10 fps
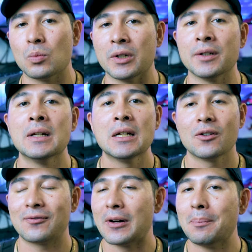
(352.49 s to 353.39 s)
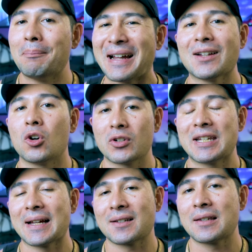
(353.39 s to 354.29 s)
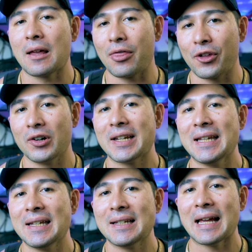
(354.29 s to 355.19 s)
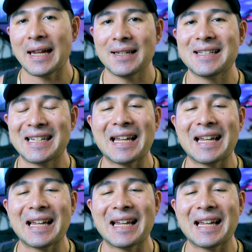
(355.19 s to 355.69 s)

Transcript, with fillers: one from my RTX 3080 Ti